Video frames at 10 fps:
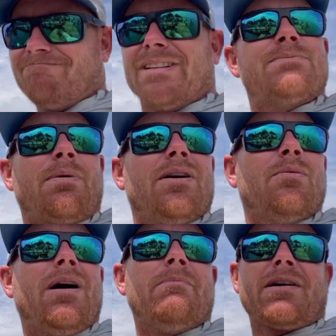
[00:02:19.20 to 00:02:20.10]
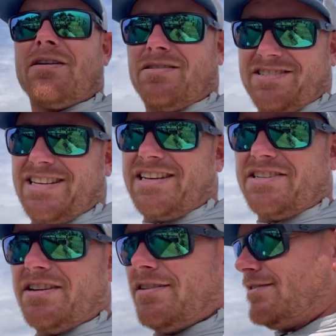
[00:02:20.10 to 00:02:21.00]
it's probably why I'm gonna call it a sketchy
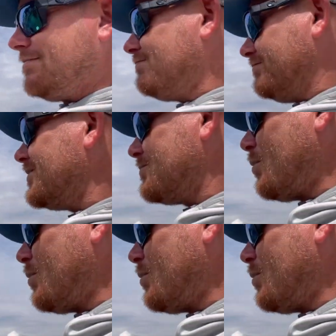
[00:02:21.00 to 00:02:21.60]
dock. It's